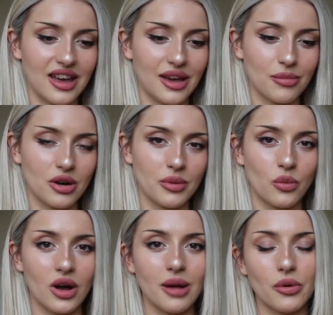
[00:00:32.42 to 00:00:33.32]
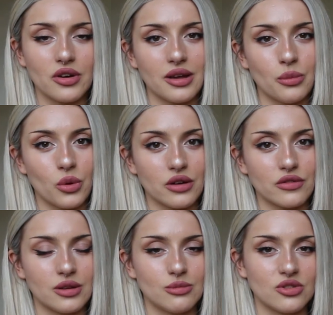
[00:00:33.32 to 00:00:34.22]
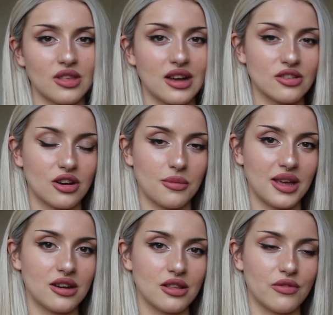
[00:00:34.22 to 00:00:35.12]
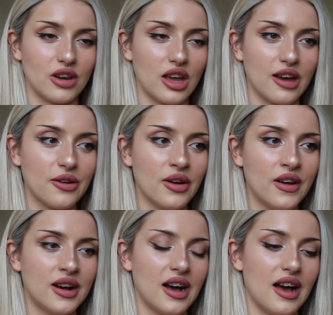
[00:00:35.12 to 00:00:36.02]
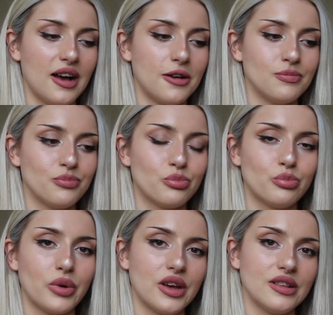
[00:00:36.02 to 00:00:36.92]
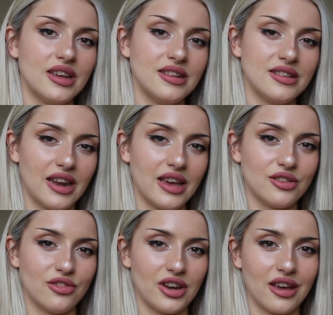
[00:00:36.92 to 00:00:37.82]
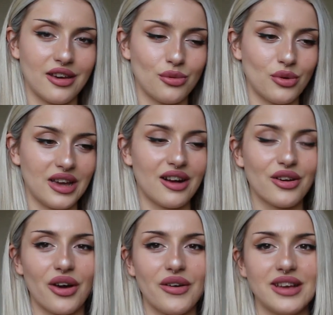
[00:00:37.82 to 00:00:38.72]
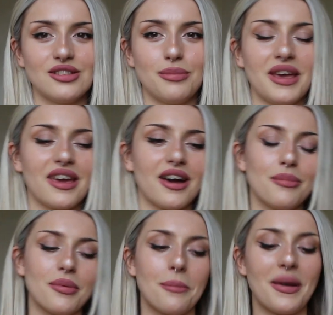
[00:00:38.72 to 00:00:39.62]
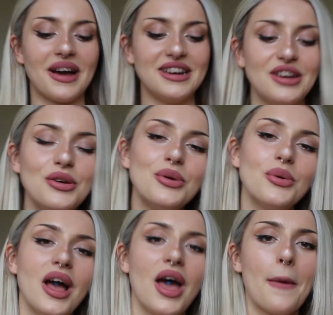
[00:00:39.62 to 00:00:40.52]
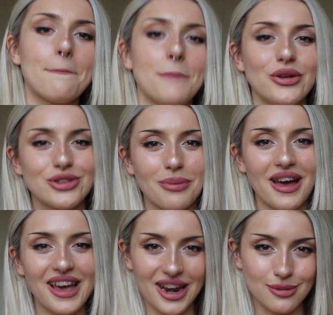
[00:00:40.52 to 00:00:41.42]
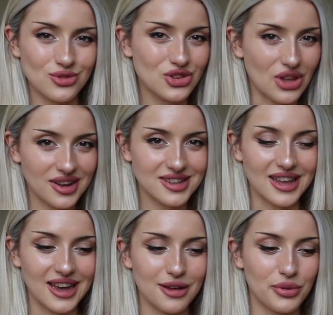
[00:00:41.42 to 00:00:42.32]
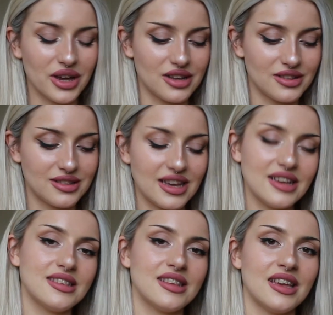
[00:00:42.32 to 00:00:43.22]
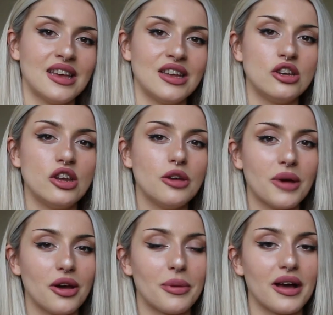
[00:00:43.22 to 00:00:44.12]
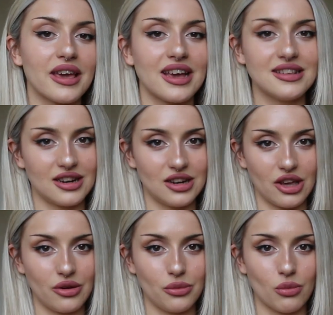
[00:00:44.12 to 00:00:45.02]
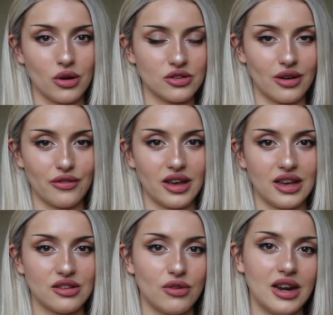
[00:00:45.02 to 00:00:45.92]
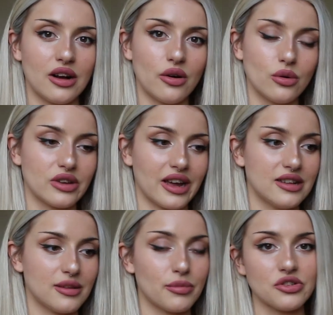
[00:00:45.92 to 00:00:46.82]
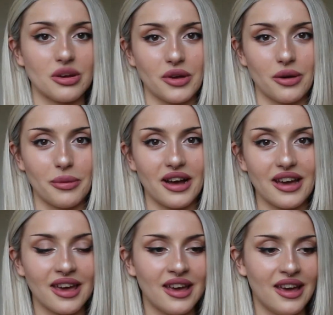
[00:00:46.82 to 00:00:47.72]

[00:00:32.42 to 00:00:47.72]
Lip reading: I'm going to be wide body in one of them, so that's going to be another video. But in today's video, we are going to pick up my new motorbike, and I'm so excited because this new motorbike isn't new whatsoever. It's really old, and it's a project motorbike.